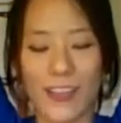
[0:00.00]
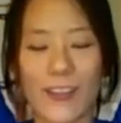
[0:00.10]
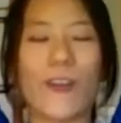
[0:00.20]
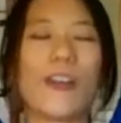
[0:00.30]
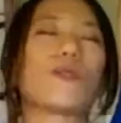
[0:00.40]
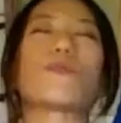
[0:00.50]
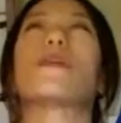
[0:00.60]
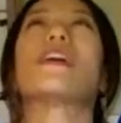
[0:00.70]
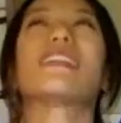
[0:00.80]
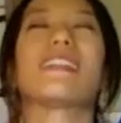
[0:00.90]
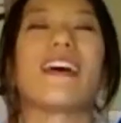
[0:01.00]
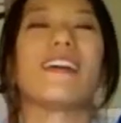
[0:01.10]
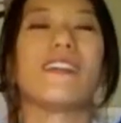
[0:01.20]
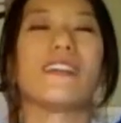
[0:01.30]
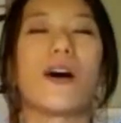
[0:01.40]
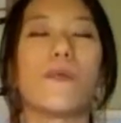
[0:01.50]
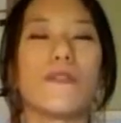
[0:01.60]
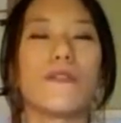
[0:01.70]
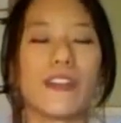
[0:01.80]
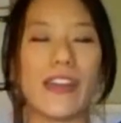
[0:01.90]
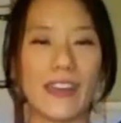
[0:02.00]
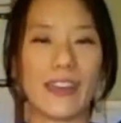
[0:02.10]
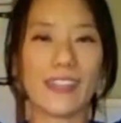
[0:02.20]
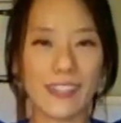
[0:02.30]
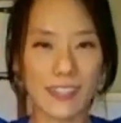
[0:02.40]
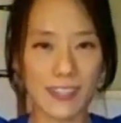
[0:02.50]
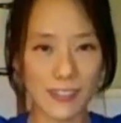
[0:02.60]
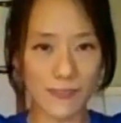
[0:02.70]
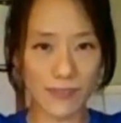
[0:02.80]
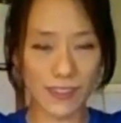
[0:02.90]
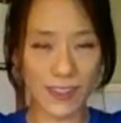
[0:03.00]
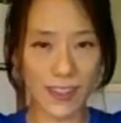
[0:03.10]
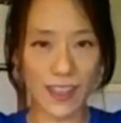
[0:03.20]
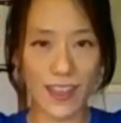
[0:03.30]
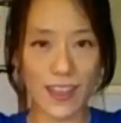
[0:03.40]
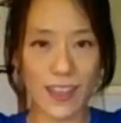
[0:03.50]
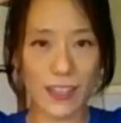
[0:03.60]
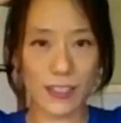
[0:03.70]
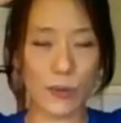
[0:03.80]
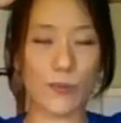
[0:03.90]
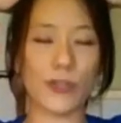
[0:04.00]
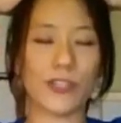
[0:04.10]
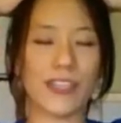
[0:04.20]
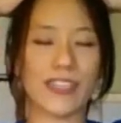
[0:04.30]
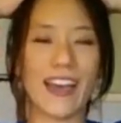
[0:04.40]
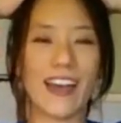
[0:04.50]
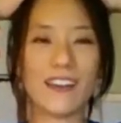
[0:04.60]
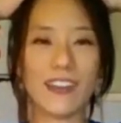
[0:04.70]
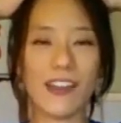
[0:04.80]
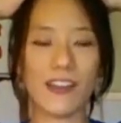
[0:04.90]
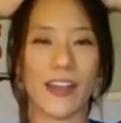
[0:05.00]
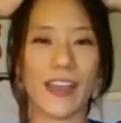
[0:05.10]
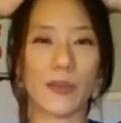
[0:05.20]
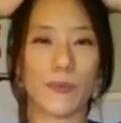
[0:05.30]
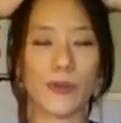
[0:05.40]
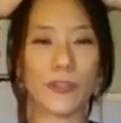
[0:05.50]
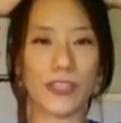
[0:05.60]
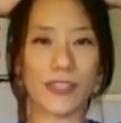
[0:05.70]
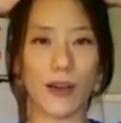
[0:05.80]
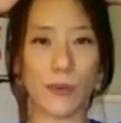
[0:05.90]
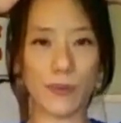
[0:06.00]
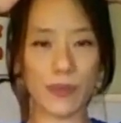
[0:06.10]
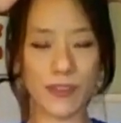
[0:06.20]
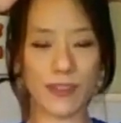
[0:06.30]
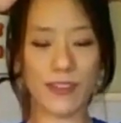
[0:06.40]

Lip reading: You're going to press down on top of your head. So pushing down and your head pushes up.